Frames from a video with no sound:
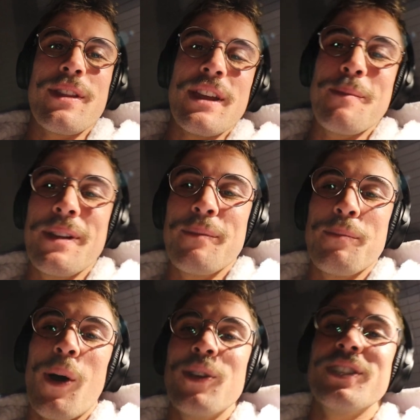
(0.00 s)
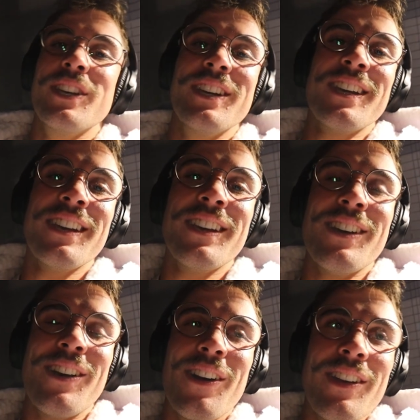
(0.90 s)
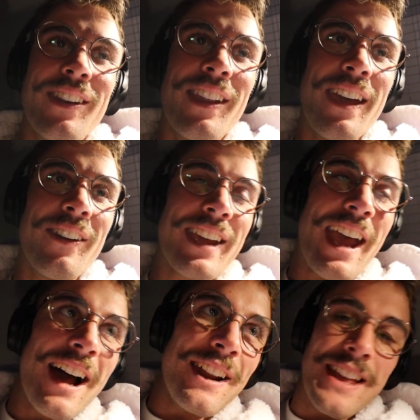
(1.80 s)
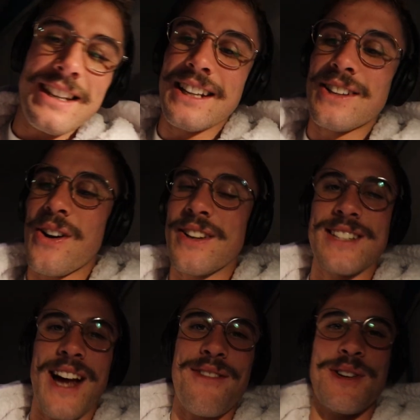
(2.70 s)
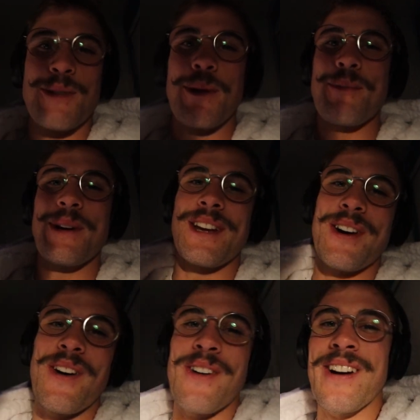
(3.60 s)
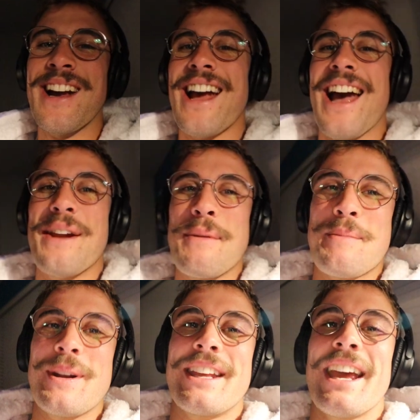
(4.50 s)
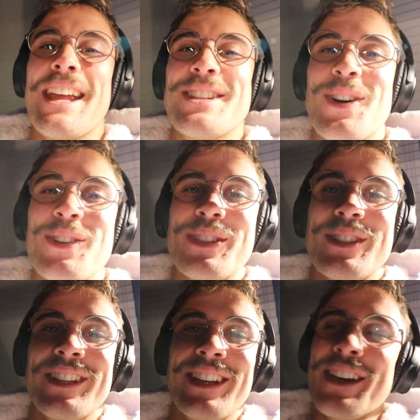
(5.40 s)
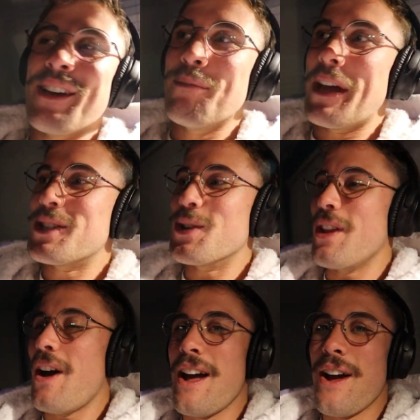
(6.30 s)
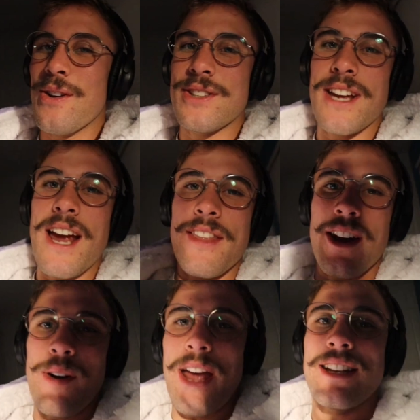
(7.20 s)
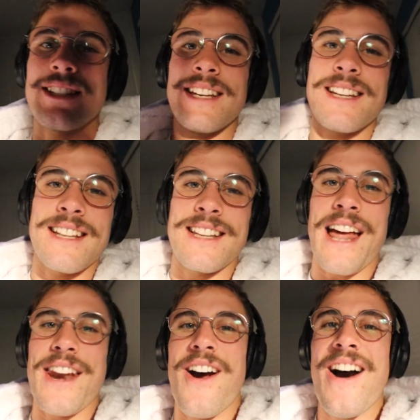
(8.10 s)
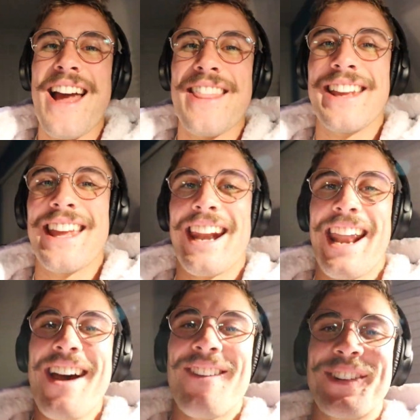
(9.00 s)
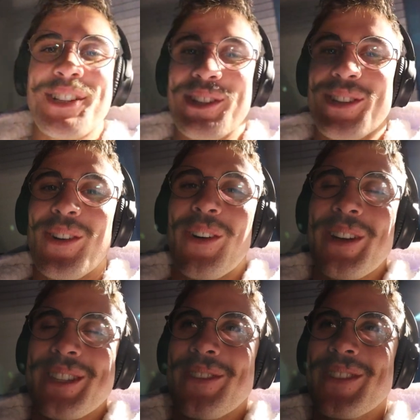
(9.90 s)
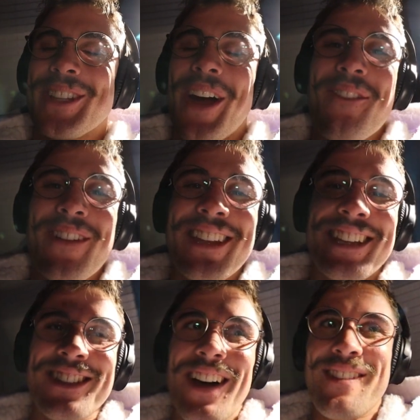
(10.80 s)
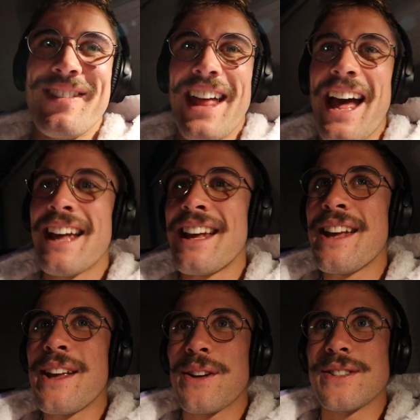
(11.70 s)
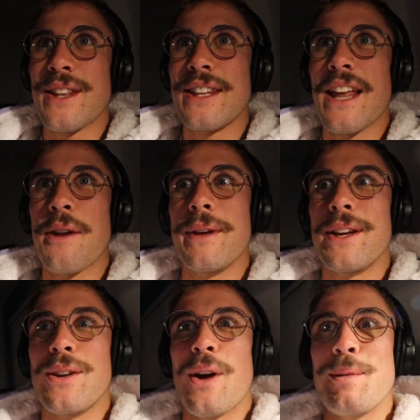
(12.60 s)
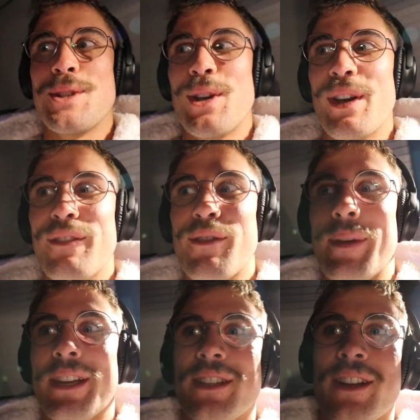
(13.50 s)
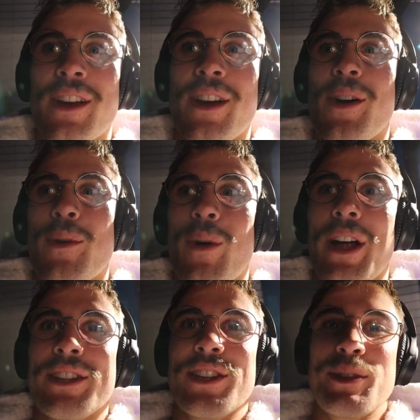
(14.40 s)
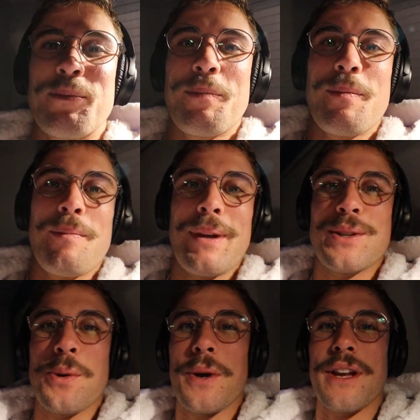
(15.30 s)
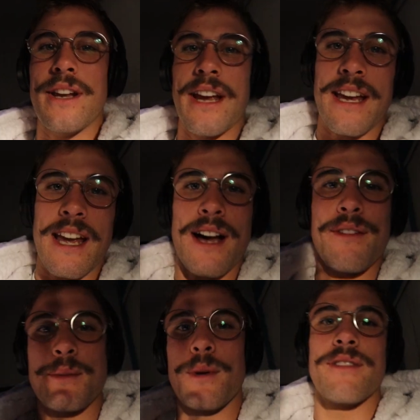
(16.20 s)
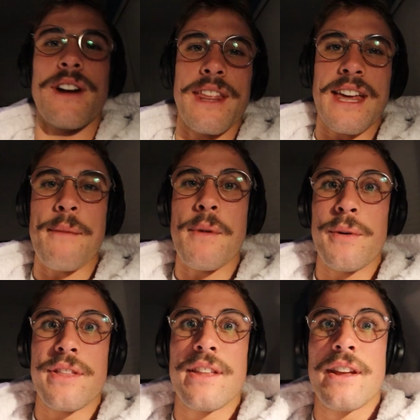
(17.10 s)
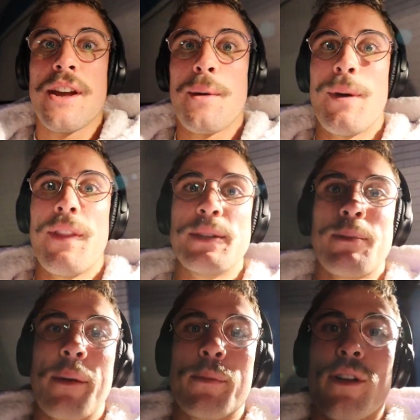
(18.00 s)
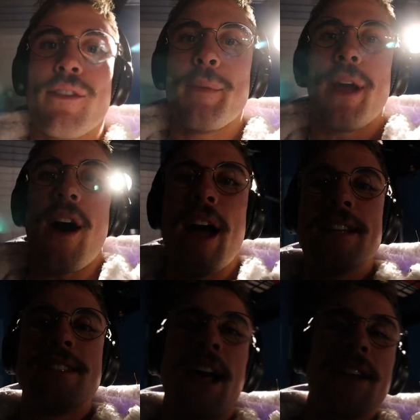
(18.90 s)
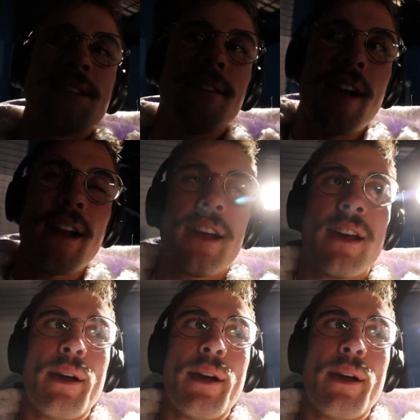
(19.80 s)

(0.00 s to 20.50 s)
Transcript: with him and post it on their account and their TikTok and stuff, which will be pretty cool, and I'll be pretty keen, so I'll just make sure that I host it and then I'll edit it that night and they get it out, which is awesome. So I'm really excited for that because I think that'll be a good opportunity for me, one, to just be talking and get comfortable in front of the camera with when there's people of a bit higher status around,